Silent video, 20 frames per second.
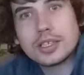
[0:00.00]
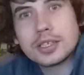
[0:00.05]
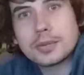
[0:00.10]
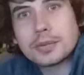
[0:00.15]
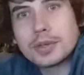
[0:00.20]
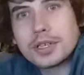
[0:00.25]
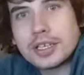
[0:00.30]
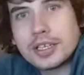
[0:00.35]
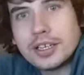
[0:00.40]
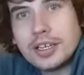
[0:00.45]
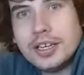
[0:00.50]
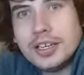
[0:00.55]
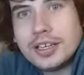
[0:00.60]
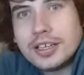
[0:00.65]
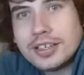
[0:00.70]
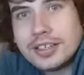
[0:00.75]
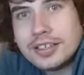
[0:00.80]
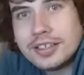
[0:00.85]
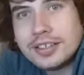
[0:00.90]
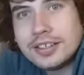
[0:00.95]
at him right here.
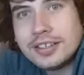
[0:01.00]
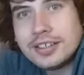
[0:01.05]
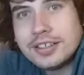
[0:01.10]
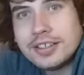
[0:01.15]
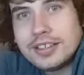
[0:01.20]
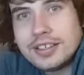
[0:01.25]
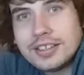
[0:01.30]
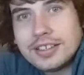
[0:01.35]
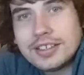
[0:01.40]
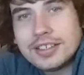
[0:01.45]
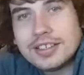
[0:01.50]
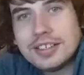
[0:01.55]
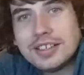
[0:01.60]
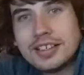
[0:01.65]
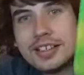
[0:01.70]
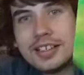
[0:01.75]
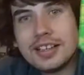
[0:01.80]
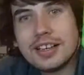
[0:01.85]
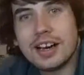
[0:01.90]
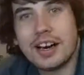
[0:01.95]

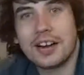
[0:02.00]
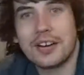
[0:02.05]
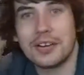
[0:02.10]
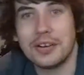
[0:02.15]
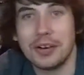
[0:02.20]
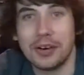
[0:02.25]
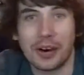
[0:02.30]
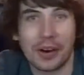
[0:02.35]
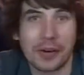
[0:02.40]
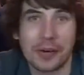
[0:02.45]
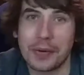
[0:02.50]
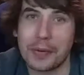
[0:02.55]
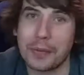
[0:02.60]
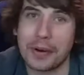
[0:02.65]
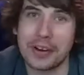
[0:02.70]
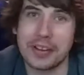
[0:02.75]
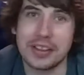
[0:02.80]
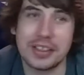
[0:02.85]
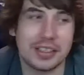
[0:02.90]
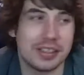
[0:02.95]
I don't know
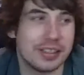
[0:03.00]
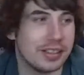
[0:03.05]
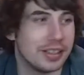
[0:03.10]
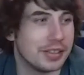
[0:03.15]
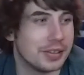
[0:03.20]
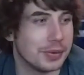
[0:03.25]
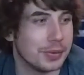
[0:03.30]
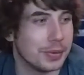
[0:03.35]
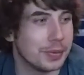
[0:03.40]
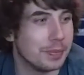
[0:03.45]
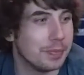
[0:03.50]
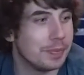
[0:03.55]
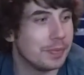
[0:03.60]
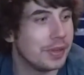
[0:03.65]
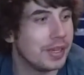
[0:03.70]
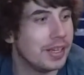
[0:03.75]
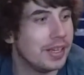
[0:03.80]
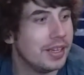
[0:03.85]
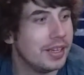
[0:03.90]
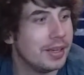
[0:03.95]
why they did that to him.
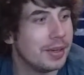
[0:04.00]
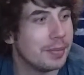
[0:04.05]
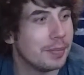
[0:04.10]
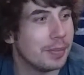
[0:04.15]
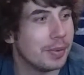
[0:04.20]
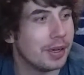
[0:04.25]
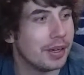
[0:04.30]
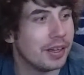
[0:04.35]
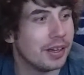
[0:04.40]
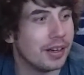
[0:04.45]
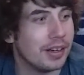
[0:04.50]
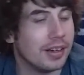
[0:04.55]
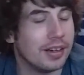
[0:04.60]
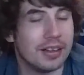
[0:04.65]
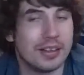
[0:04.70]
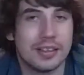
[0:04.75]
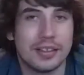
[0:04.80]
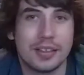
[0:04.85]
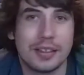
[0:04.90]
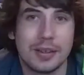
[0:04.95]
But
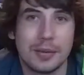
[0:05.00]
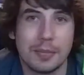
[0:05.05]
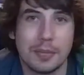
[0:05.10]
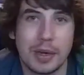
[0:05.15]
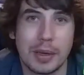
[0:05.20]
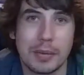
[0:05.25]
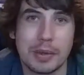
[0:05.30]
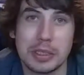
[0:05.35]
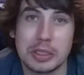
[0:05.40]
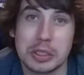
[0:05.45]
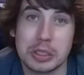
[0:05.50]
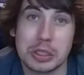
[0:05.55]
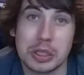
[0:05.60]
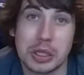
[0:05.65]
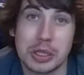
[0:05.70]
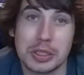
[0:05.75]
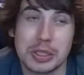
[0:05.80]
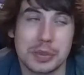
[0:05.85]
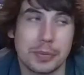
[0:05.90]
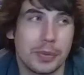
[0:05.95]
maybe he just
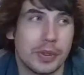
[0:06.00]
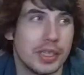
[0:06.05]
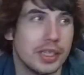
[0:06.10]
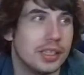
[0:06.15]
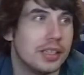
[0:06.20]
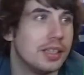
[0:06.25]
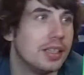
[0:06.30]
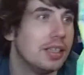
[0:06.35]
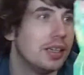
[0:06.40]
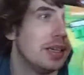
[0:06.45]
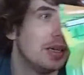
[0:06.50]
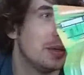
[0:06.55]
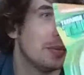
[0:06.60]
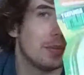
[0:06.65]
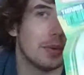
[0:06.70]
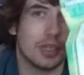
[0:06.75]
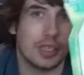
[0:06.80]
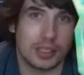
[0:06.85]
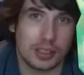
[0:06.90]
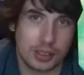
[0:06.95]
lost some weight.
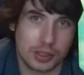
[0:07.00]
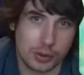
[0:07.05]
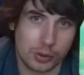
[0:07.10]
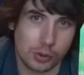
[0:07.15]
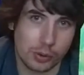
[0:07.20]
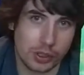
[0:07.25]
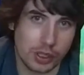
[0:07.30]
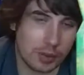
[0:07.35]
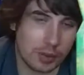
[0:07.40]
But it's cool to